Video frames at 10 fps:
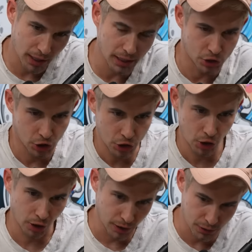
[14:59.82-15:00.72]
to get Gigi
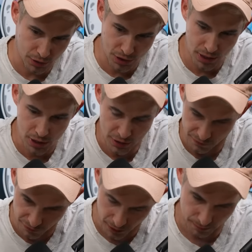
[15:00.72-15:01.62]
underneath the seat. It doesn't
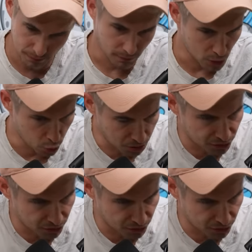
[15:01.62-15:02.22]
fit. This woman's